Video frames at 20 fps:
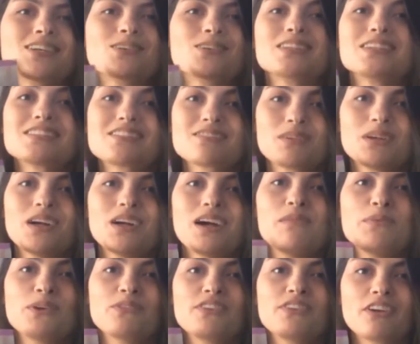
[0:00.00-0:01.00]
this will
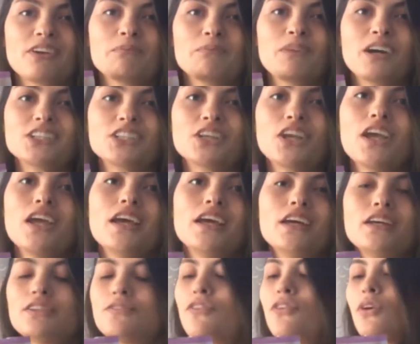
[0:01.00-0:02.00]
help you very much
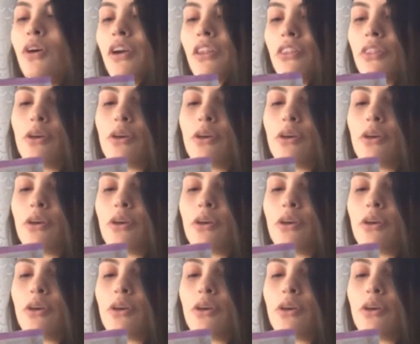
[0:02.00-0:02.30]
for